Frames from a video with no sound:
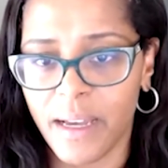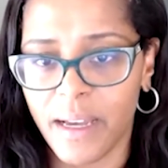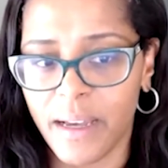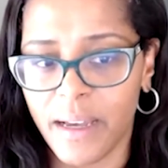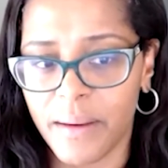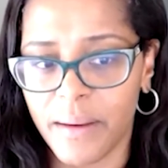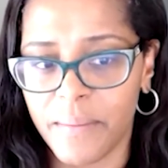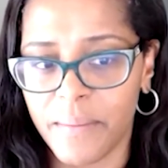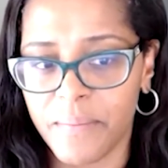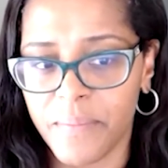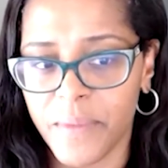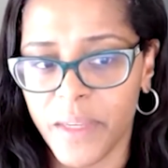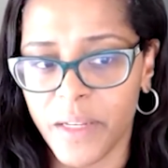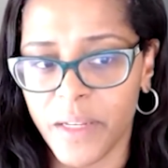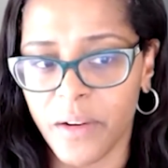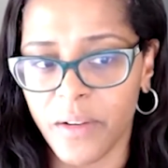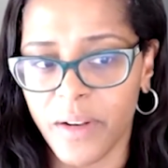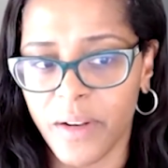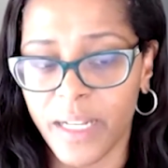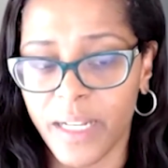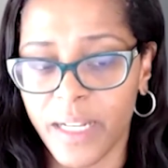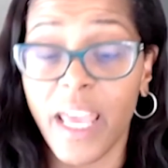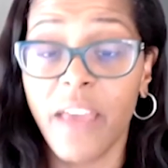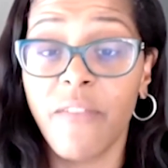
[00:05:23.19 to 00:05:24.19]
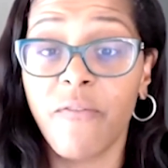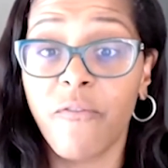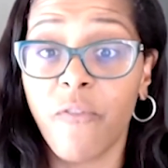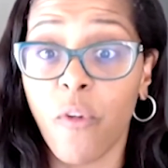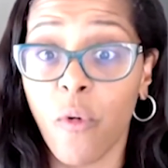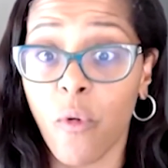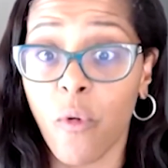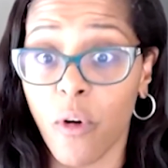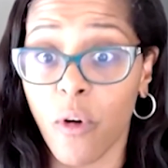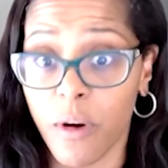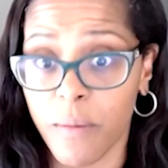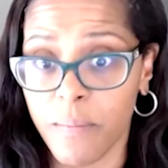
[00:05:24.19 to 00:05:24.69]
um, you know, kind of
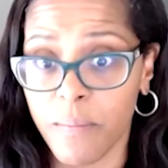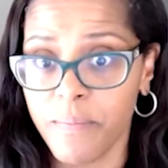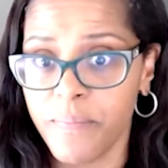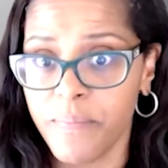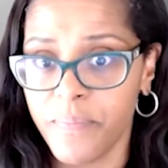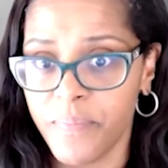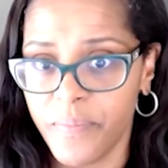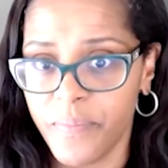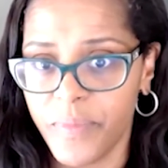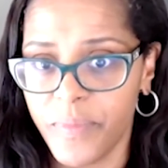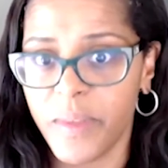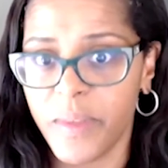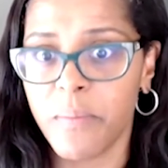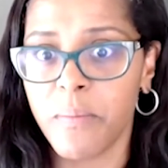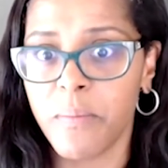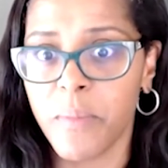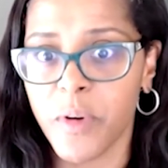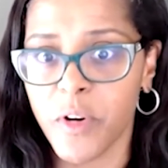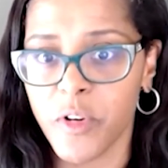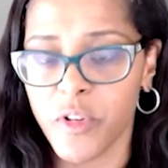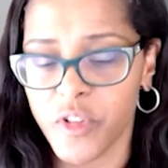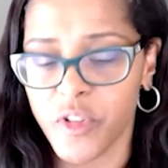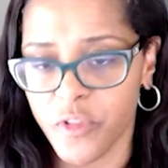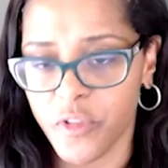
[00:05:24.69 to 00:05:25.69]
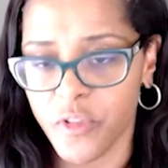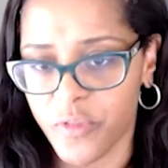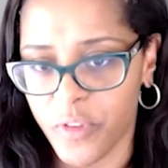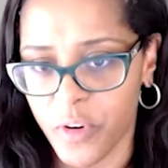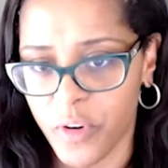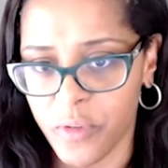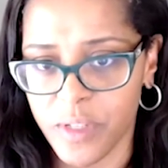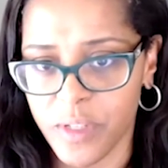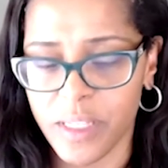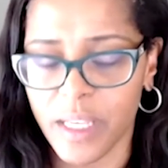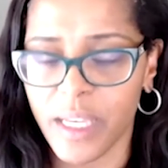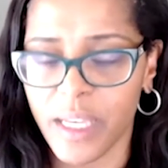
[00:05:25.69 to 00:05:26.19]
inform the merger
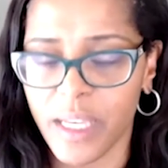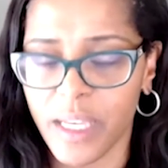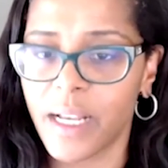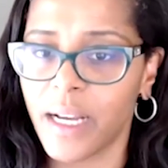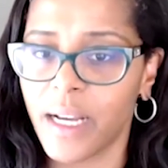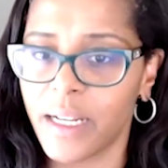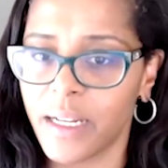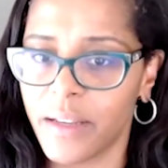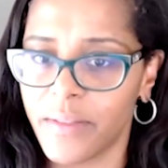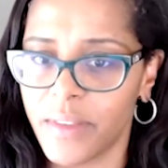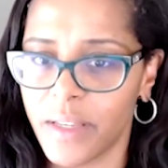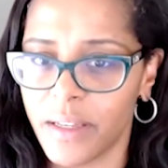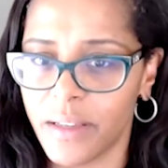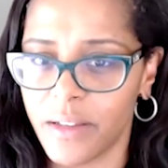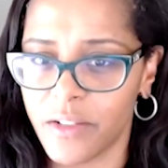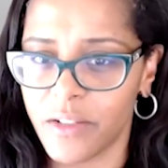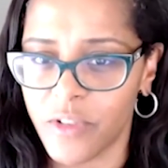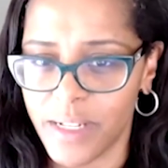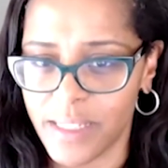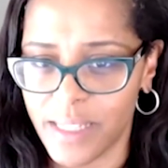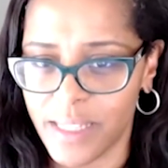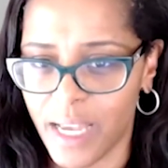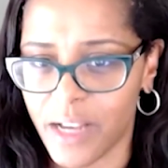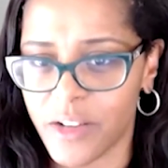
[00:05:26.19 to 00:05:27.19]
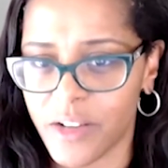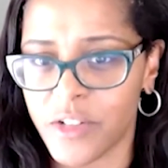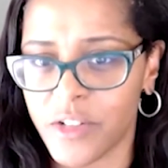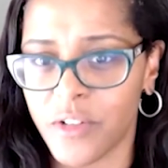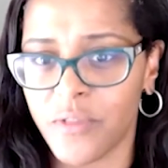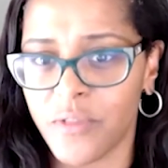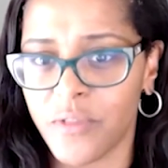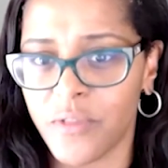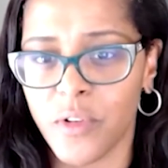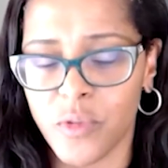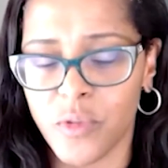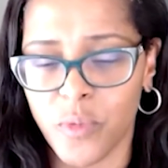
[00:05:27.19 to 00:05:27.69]
folks, like kind of the
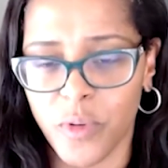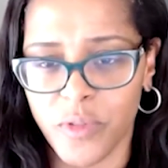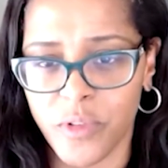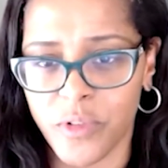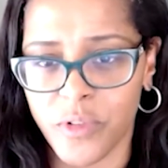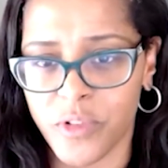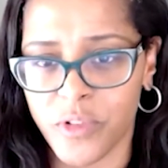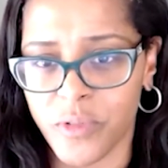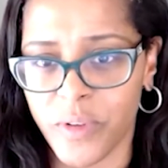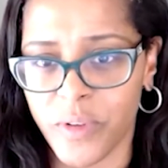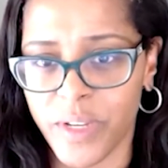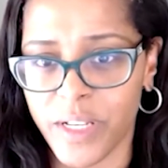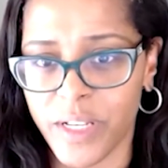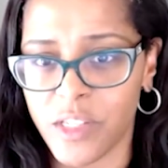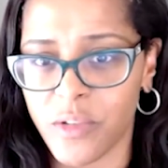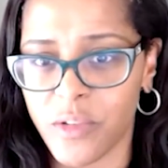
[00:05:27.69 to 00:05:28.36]
transactional folks, what they're doing.